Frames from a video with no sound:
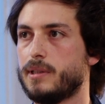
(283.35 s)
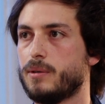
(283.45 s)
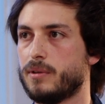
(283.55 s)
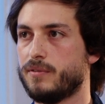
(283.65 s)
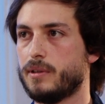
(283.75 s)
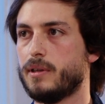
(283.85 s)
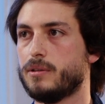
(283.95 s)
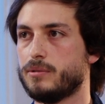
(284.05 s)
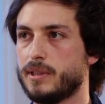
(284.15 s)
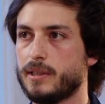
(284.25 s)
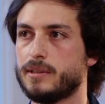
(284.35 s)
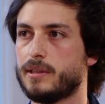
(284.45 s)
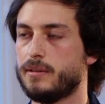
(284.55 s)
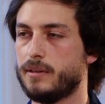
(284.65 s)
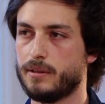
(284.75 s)
they were very enthusiastic
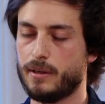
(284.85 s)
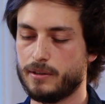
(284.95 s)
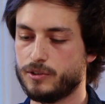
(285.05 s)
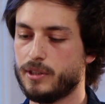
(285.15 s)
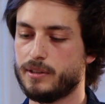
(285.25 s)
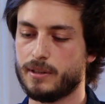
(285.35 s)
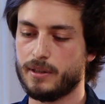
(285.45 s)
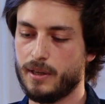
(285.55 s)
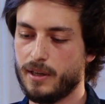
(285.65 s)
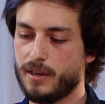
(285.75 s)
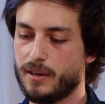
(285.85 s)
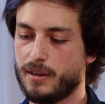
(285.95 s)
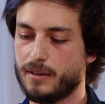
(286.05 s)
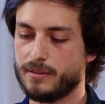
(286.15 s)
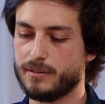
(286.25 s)
and energetic.
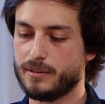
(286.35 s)
And